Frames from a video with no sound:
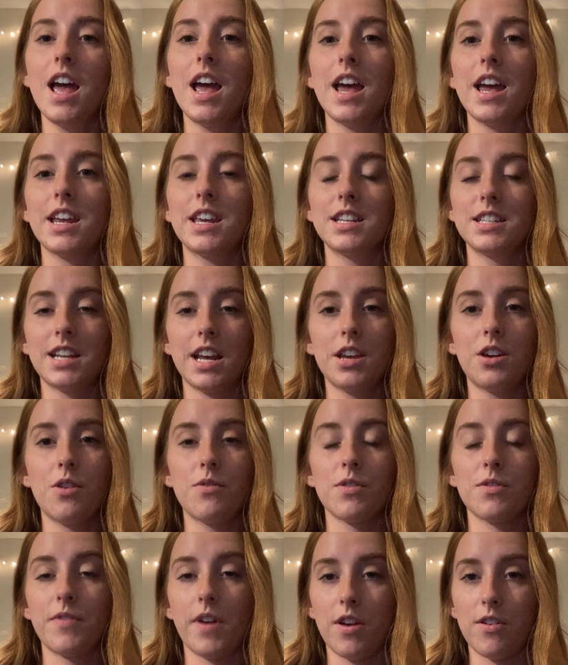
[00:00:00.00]
it can take
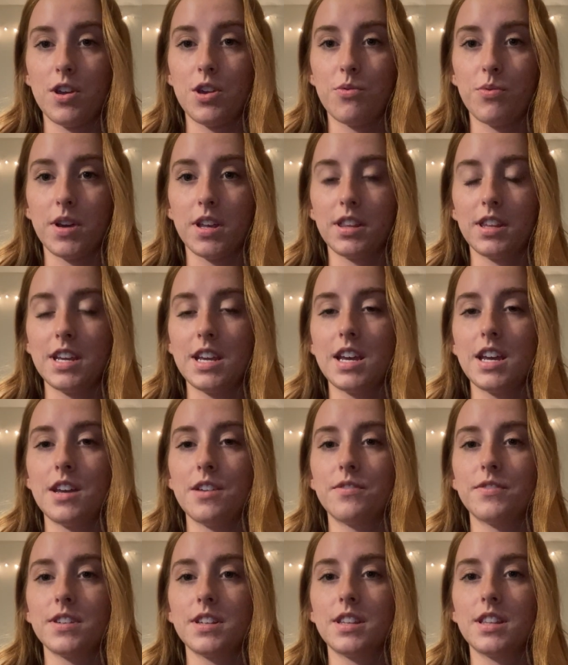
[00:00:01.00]
over very quickly
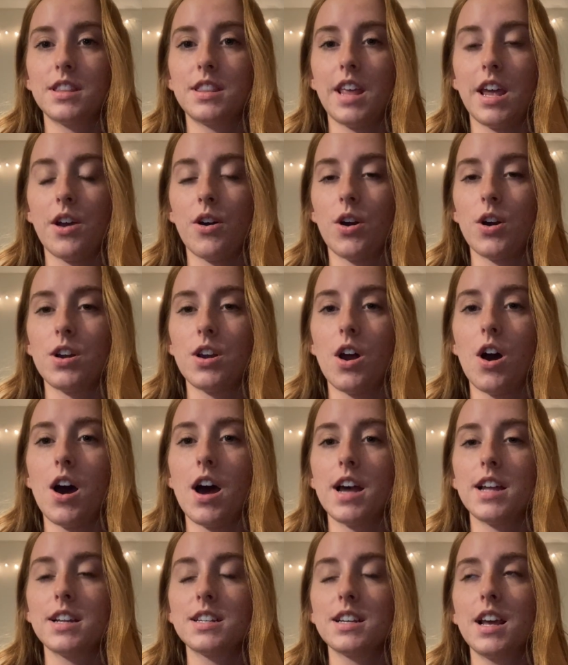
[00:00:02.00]
if they are
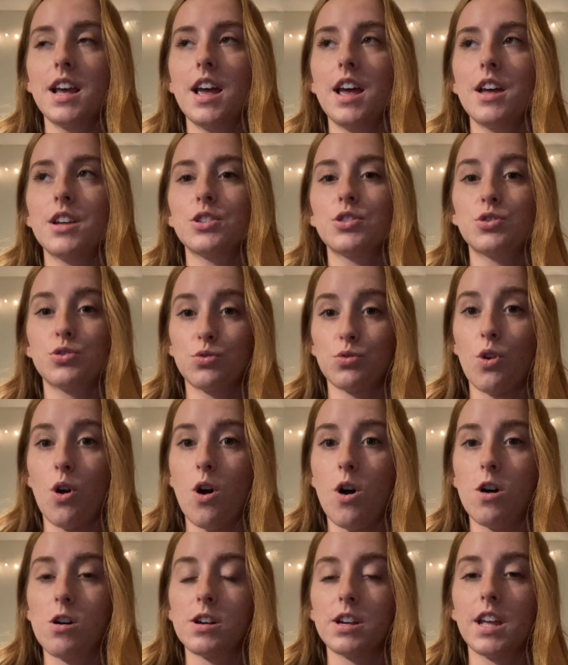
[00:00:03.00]
not
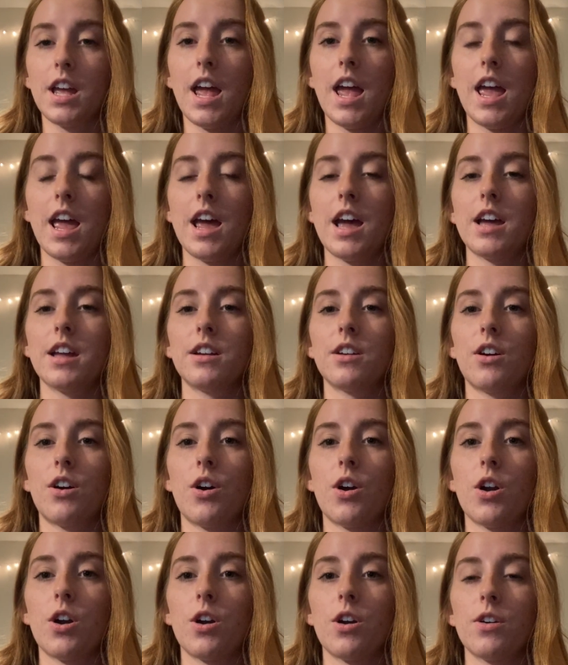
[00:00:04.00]
strong and
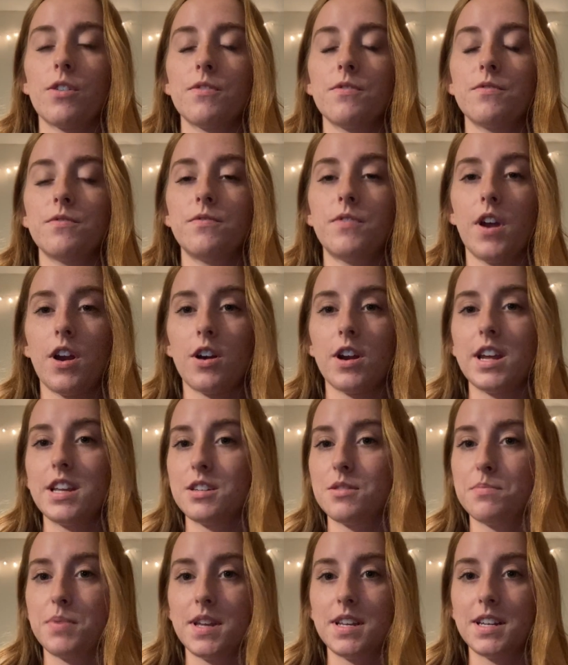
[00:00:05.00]
are very
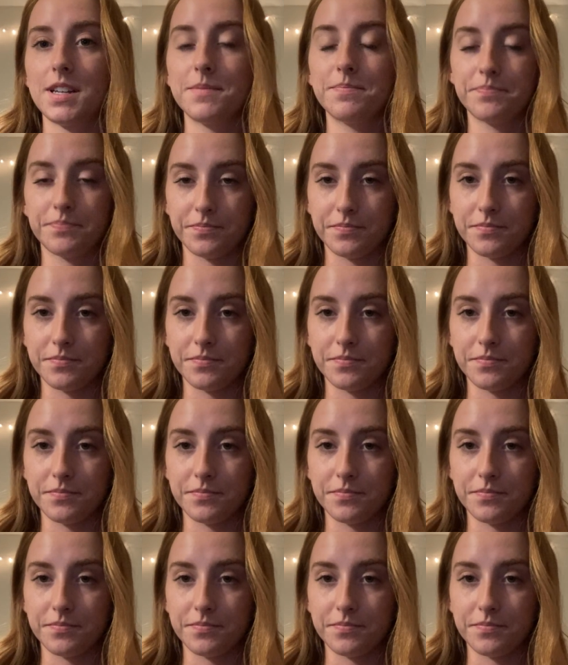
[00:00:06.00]
independent.